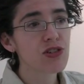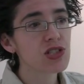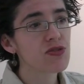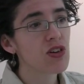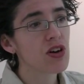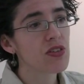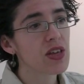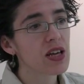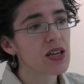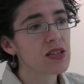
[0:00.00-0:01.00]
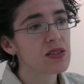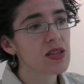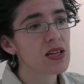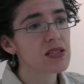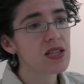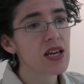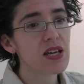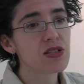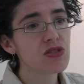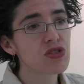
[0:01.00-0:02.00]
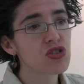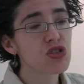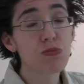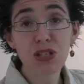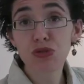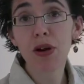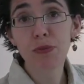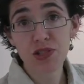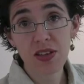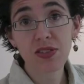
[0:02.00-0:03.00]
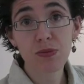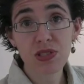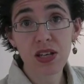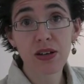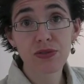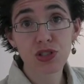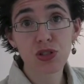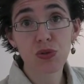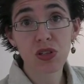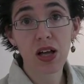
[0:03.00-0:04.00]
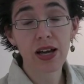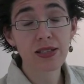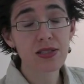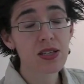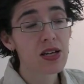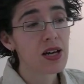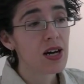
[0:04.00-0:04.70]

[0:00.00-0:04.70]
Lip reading: First of all, they tend to misrepresent themselves to clients.